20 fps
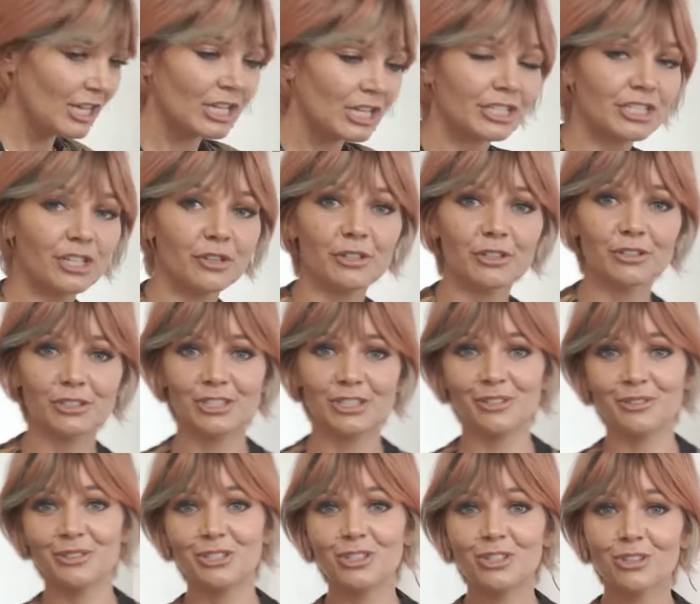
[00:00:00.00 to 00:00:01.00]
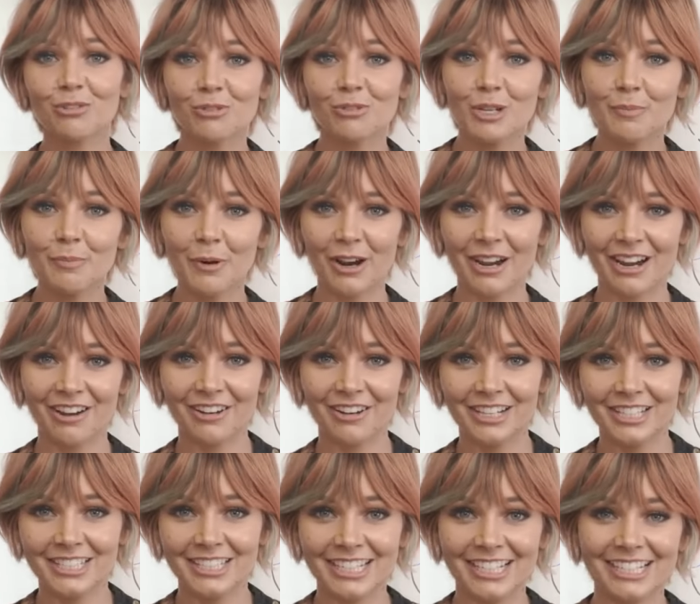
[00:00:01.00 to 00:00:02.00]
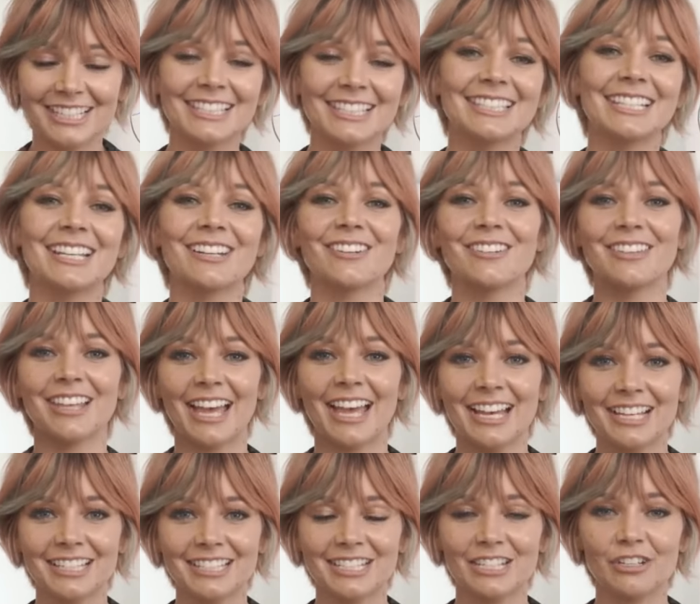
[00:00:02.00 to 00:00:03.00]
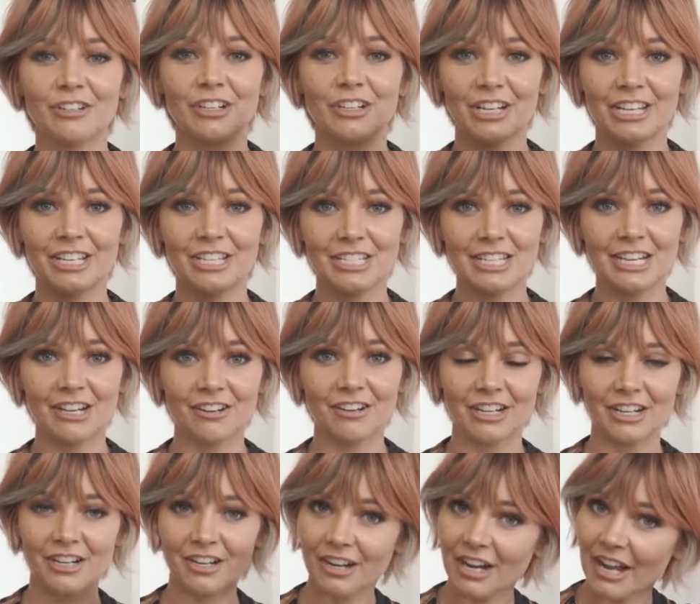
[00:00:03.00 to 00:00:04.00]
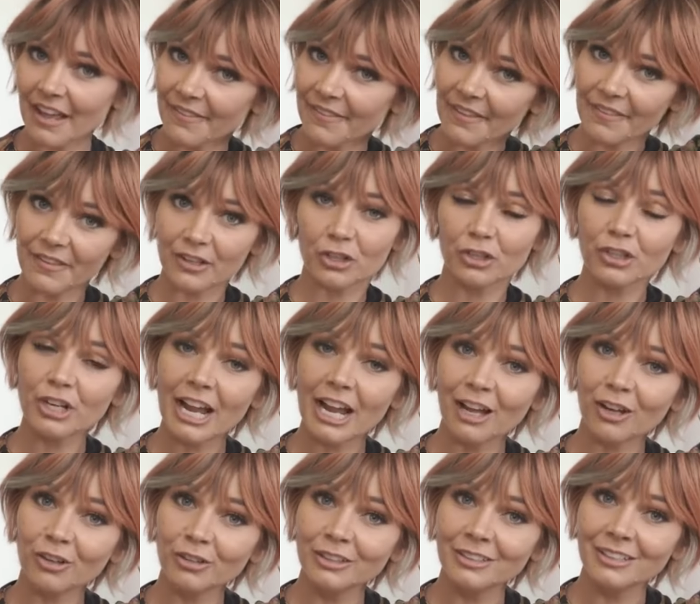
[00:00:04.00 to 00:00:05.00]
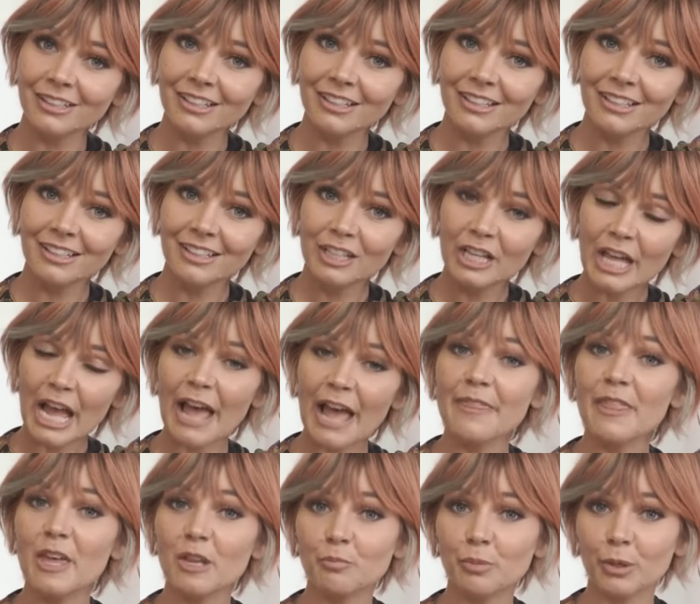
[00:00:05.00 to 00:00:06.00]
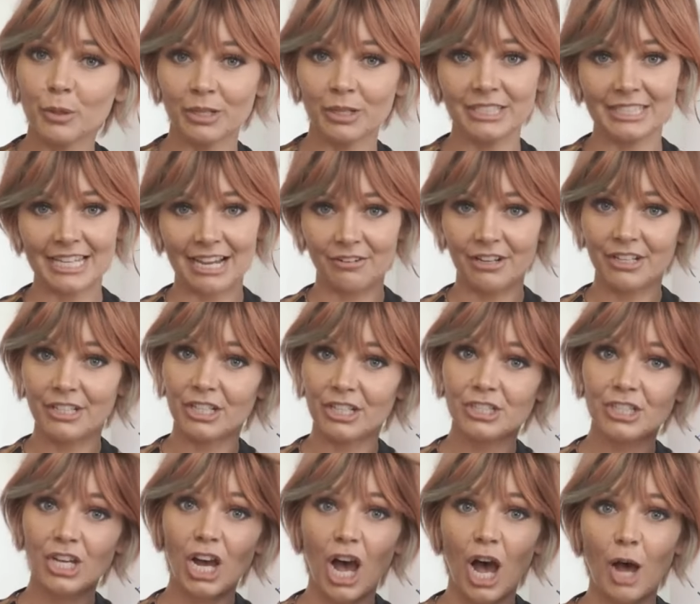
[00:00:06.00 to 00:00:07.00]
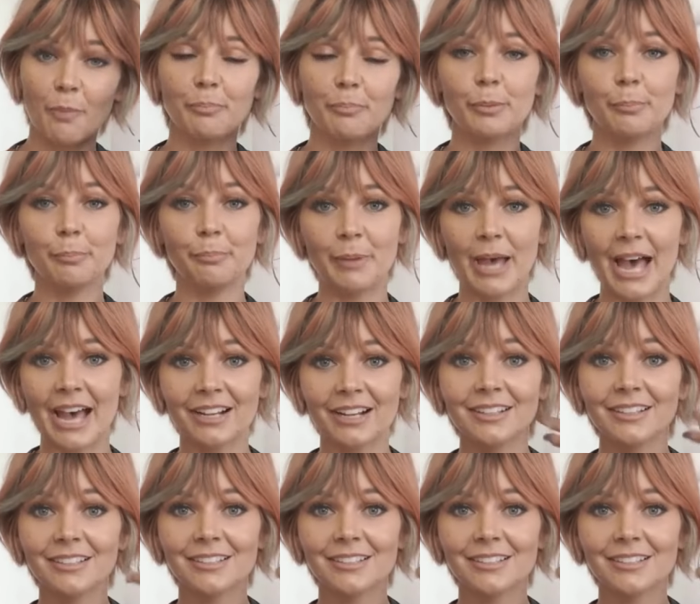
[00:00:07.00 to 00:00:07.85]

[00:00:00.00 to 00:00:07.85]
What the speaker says: So there's those three areas to consider: the exterior, interior, and then the crown, and then broken down into top, back,